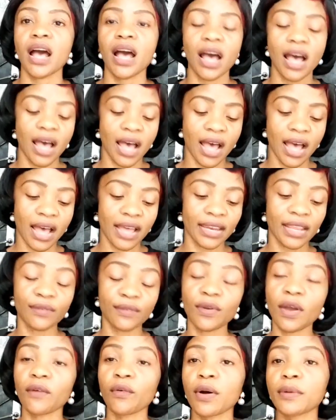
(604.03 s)
And
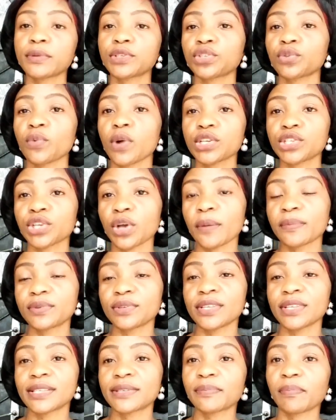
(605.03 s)
if you are watch up
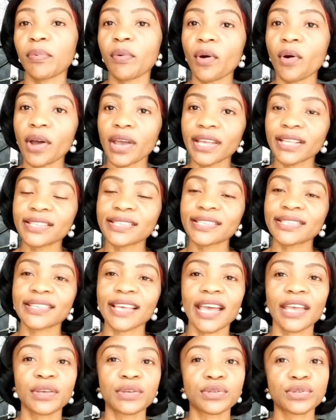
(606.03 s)
to this point,
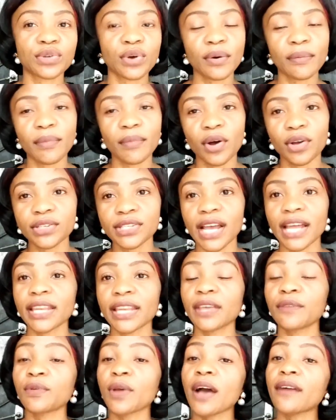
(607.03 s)
thank you so much. And
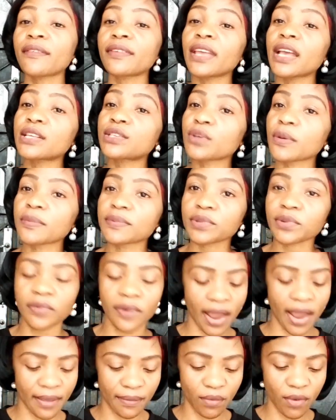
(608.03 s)
if you haven't yet
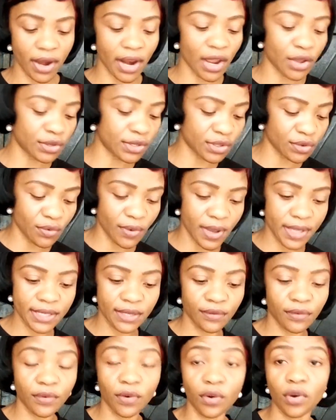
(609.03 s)
subscribed, what are you still
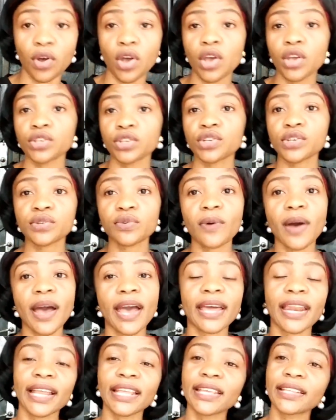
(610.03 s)
waiting for? Just go
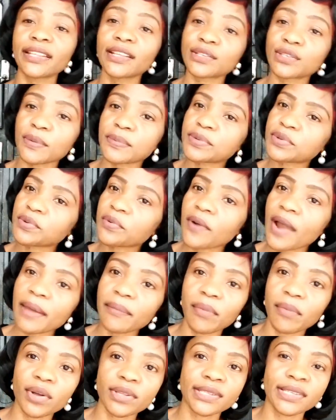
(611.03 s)
ahead and hit the
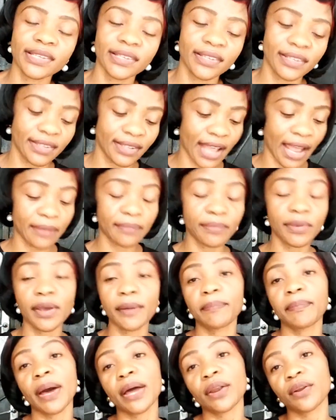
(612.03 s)
subscribe button and be a
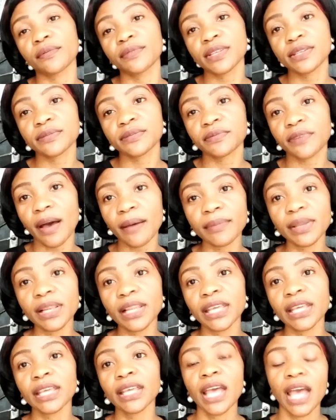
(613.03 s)
part of this
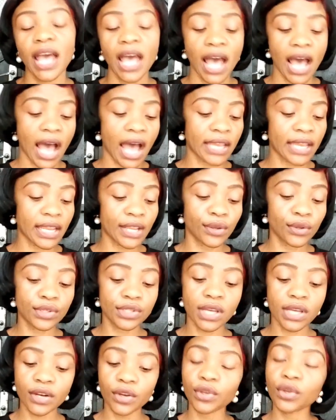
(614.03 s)
family. And then you
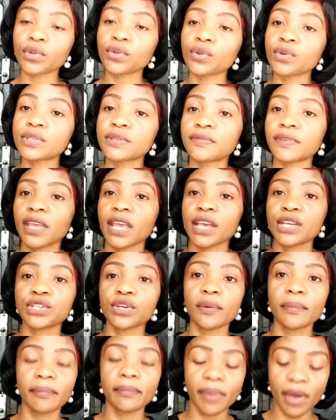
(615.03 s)
turn on your
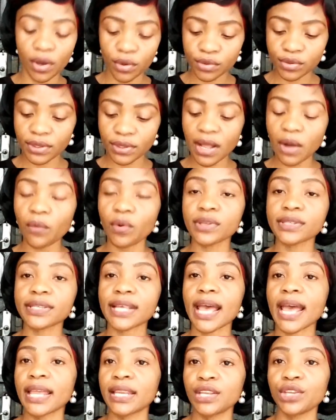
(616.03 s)
notification bell so that once
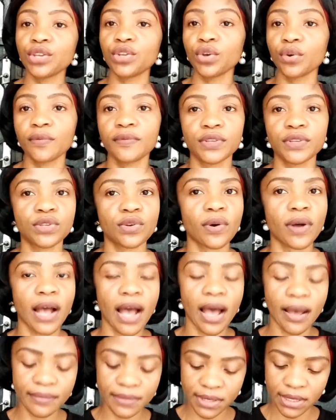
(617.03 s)
any new video
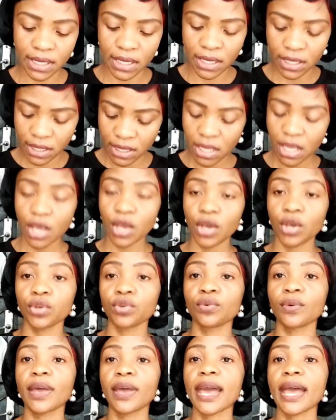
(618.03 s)
comes in,
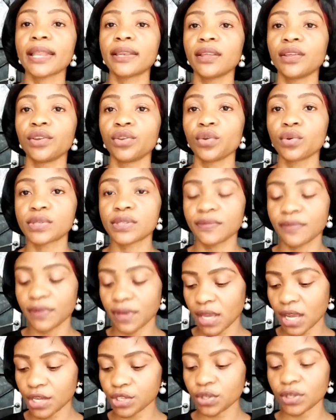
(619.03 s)
you get the
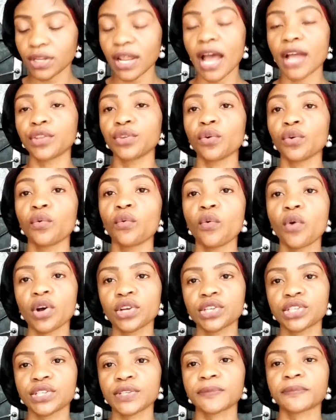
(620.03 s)
notification and you
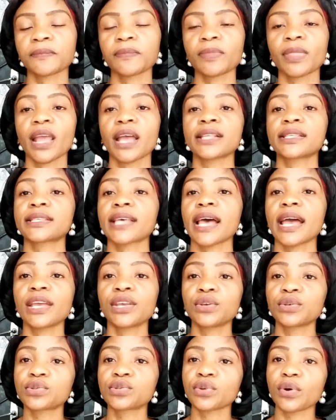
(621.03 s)
watch.
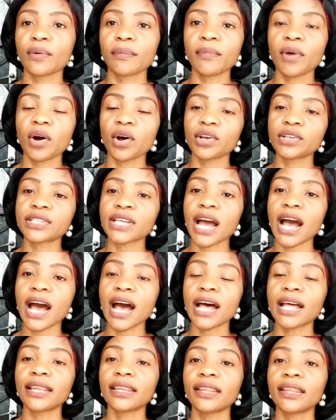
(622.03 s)
Thank you so much,
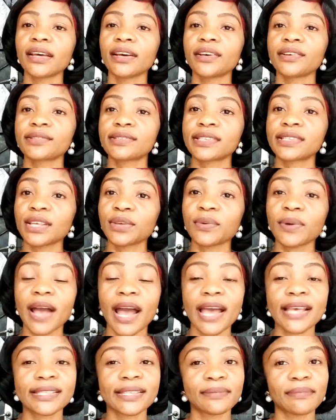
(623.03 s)
and see you
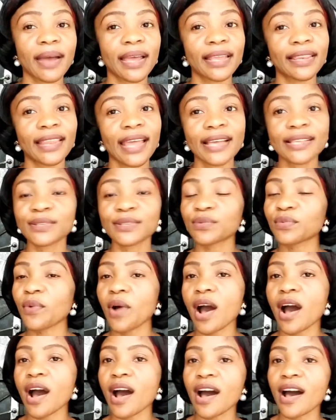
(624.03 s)
guys in my next
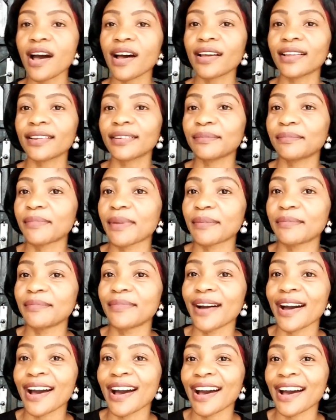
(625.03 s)
one. Bye
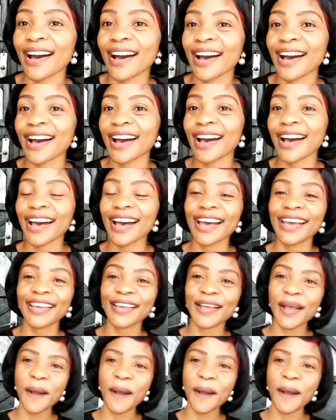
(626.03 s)
bye.